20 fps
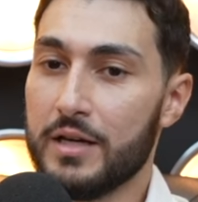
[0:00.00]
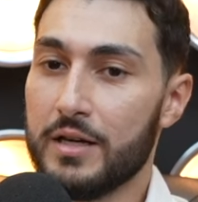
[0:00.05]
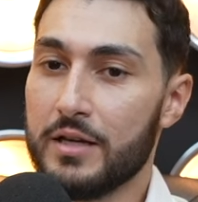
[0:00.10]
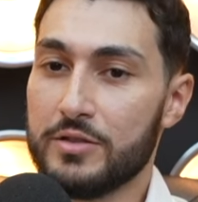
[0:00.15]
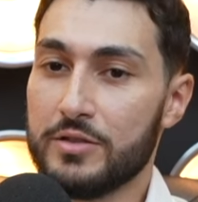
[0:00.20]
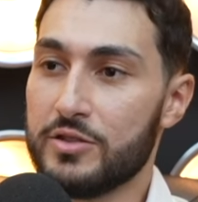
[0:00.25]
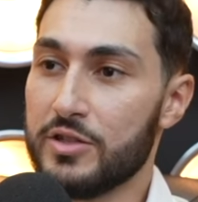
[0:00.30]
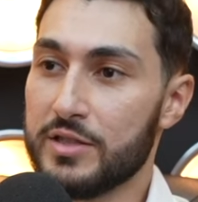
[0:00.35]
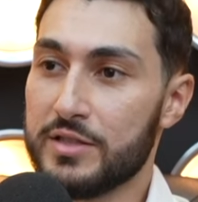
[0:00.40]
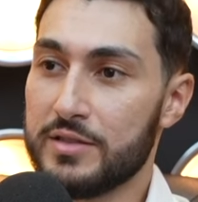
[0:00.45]

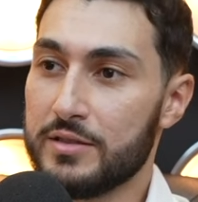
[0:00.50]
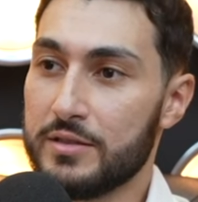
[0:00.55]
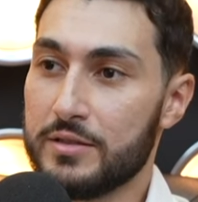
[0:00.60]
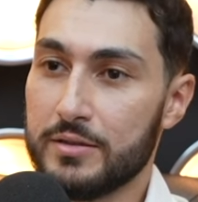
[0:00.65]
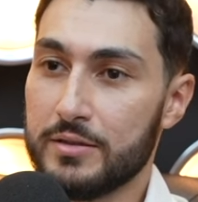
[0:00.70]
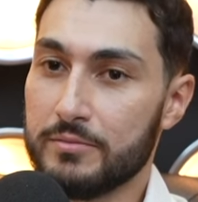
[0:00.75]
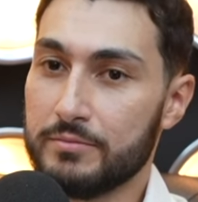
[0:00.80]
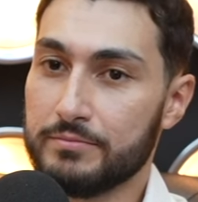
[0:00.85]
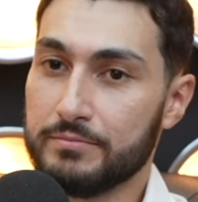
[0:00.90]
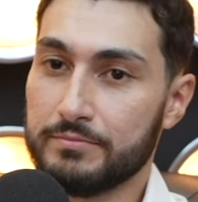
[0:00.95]
just
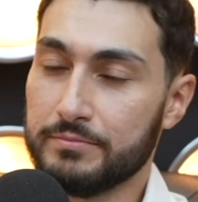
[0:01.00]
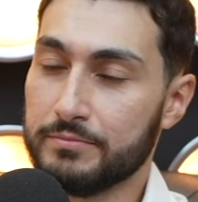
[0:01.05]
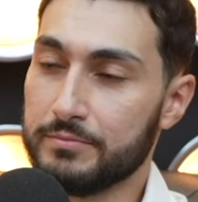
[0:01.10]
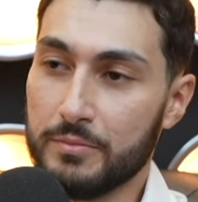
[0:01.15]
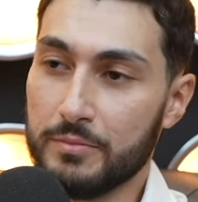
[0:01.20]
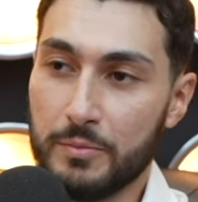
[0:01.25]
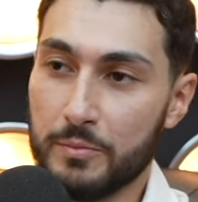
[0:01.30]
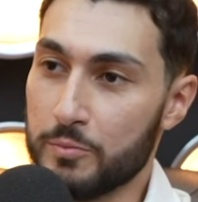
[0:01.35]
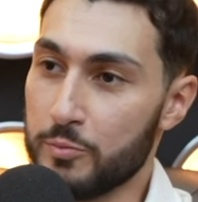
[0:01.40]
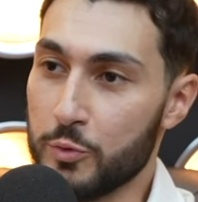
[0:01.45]

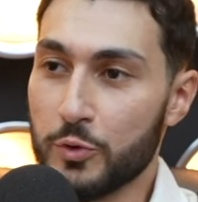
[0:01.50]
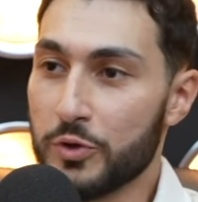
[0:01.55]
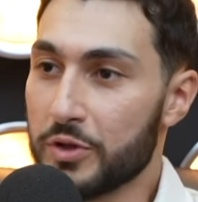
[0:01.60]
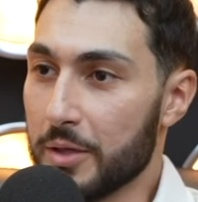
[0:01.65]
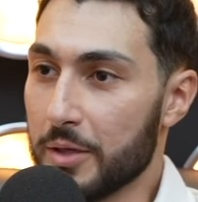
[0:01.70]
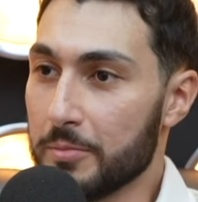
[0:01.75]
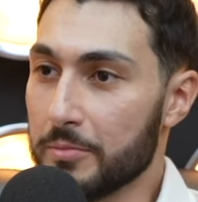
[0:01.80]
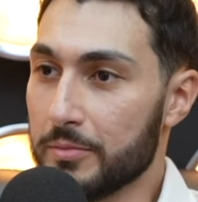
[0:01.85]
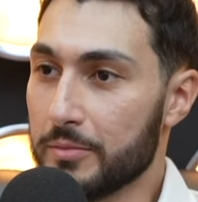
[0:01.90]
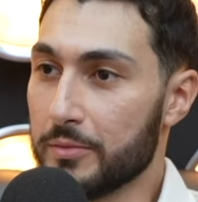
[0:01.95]
mute
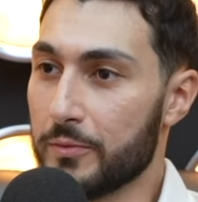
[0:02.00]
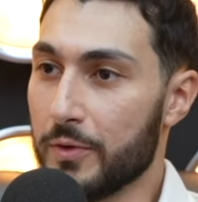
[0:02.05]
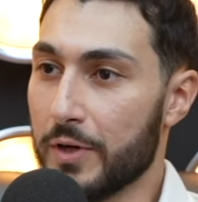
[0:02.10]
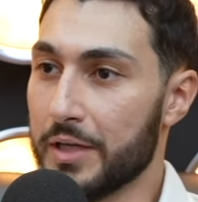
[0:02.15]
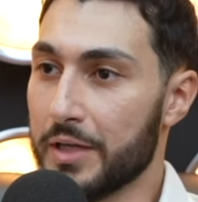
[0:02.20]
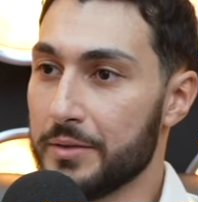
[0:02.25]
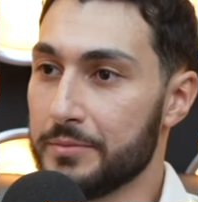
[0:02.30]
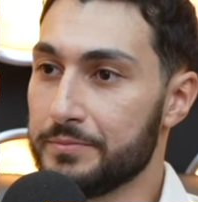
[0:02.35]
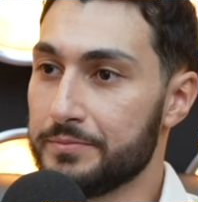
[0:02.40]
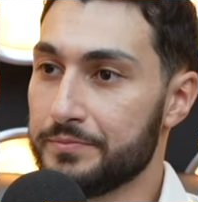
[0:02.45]
them,
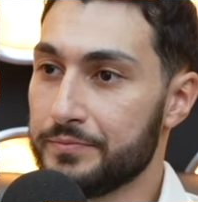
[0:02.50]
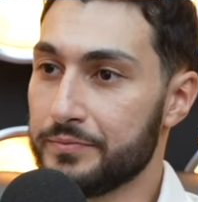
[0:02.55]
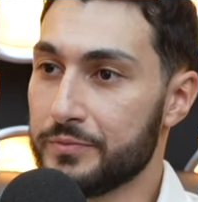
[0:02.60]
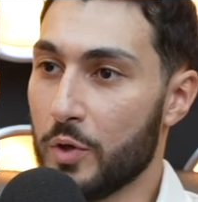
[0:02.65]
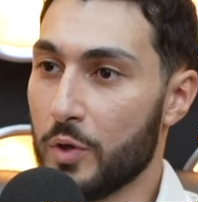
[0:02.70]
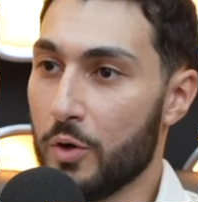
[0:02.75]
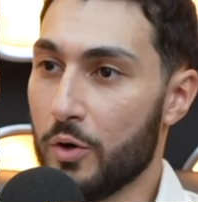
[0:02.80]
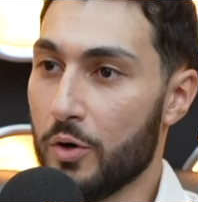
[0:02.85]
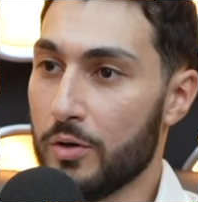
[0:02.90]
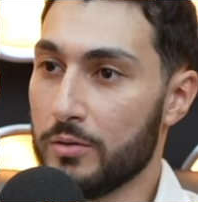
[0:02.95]
right?
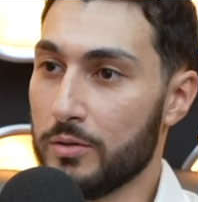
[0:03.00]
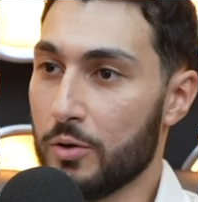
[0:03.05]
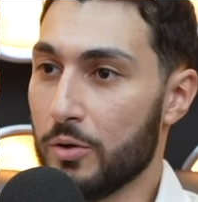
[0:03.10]
or